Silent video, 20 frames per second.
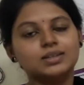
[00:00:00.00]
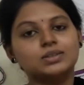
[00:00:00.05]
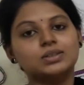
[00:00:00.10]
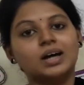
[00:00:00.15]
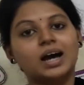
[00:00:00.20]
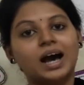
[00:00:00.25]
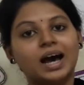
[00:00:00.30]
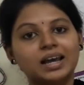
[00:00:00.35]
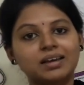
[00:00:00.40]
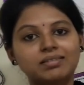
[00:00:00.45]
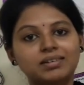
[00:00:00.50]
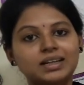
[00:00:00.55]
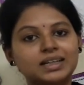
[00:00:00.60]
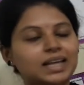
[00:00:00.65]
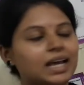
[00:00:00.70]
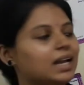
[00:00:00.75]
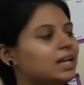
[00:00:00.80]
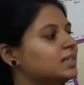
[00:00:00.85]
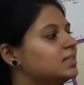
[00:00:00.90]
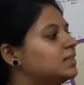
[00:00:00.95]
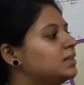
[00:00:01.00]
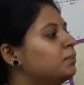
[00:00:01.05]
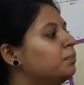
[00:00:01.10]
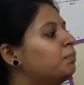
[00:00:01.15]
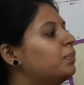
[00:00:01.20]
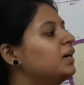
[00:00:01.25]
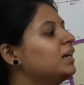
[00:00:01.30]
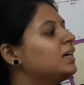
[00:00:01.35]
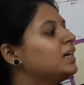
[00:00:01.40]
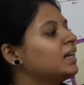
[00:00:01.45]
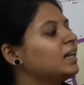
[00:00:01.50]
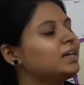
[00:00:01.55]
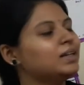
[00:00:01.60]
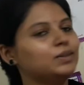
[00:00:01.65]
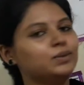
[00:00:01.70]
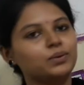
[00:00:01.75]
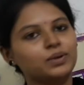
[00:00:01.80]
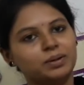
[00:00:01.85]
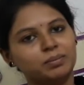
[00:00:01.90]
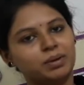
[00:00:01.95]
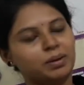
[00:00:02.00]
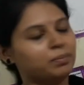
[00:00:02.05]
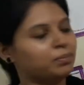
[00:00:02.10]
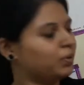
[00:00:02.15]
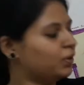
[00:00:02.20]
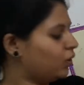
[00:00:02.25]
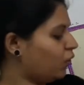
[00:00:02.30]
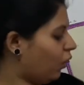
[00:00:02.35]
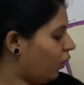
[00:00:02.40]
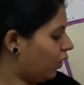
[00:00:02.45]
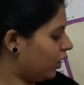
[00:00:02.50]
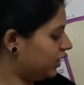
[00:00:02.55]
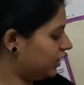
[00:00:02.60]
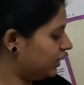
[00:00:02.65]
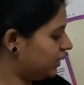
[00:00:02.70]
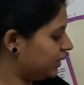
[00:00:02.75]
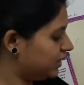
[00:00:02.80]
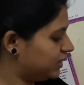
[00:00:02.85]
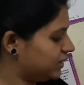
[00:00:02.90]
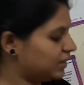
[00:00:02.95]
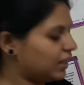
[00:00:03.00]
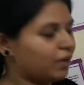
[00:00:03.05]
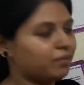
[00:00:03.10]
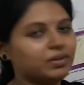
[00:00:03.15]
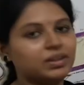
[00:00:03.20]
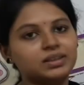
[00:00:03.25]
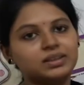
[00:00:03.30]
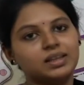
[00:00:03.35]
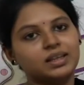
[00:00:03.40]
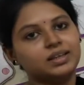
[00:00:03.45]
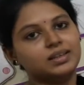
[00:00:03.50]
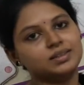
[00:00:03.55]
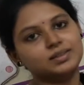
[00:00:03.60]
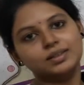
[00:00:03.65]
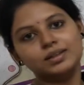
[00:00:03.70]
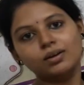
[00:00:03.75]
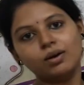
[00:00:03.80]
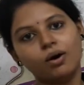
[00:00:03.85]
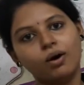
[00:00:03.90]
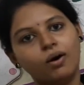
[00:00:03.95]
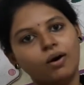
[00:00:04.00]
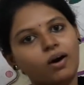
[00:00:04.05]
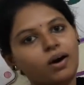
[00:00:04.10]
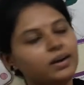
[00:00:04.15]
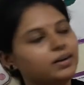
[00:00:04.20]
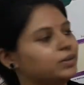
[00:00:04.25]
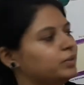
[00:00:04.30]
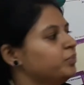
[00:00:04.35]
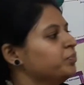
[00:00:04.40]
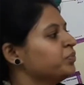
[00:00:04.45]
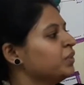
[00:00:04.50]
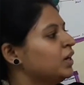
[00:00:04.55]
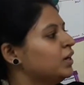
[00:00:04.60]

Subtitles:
so I will tell a simple trick to remember all these 7 things in order.